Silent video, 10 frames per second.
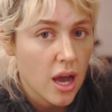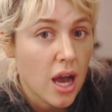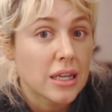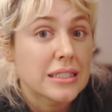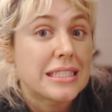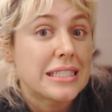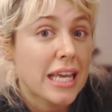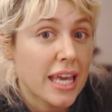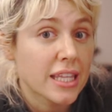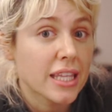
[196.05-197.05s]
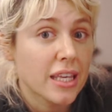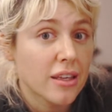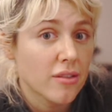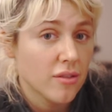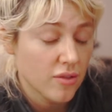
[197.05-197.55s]
on
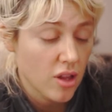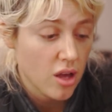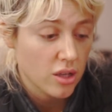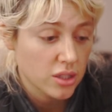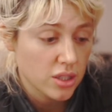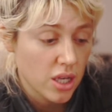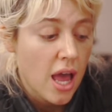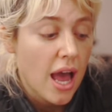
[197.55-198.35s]
daily vlogs.